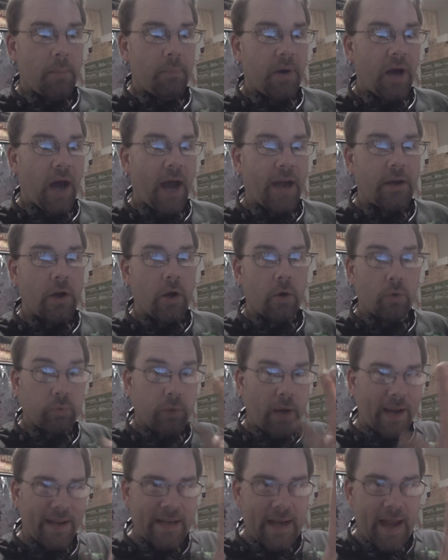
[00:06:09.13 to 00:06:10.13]
But I know
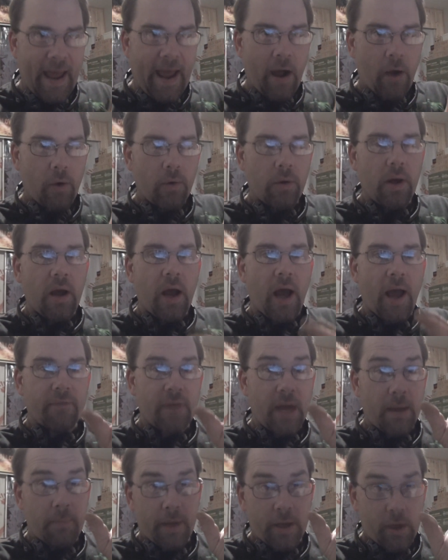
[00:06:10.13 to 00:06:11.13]
right now I've
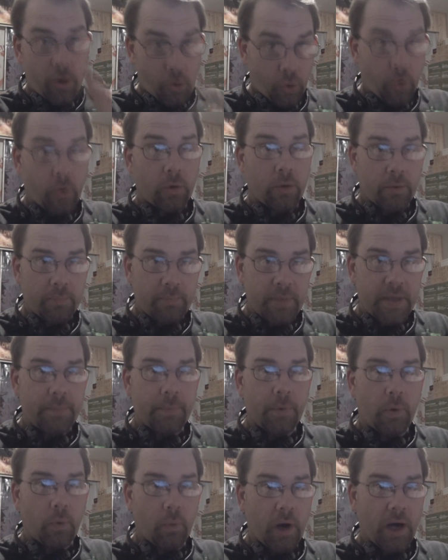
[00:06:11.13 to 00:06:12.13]
got my core
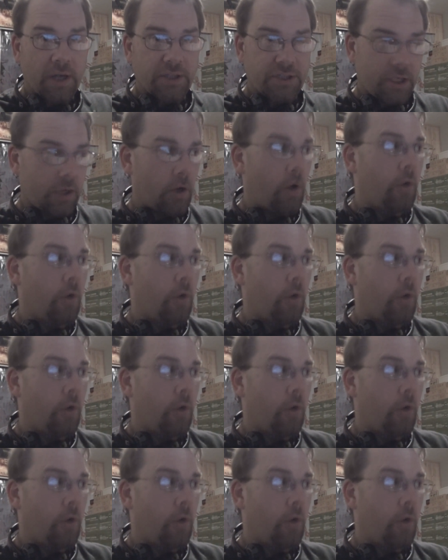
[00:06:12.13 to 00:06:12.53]
people watching.